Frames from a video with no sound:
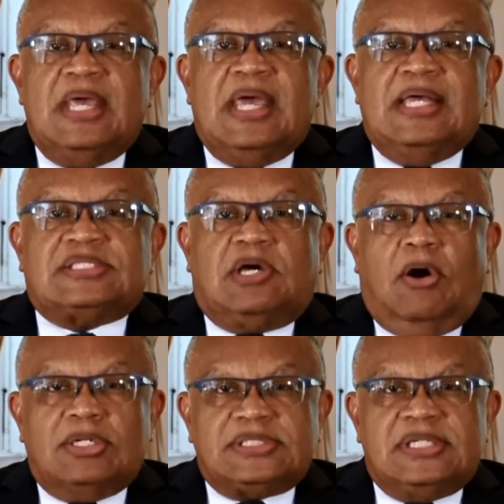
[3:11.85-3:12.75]
is
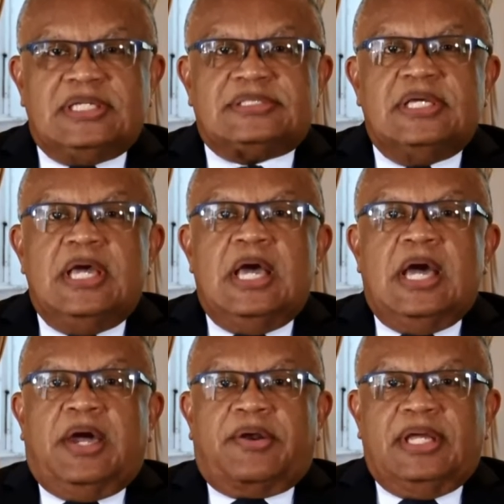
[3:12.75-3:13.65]
causing us
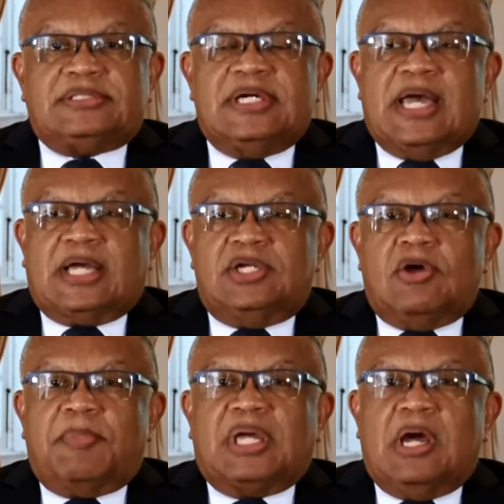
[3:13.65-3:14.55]
greater
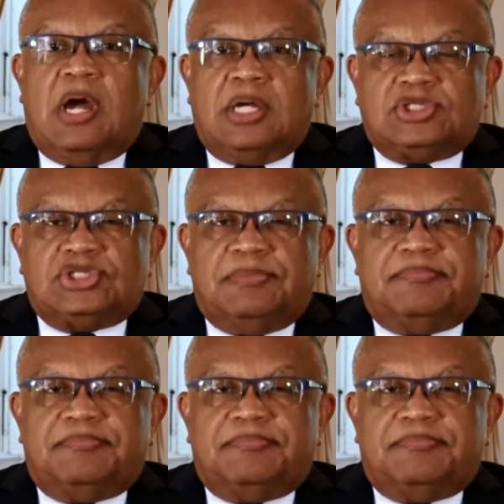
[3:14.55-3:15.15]
economic hardship.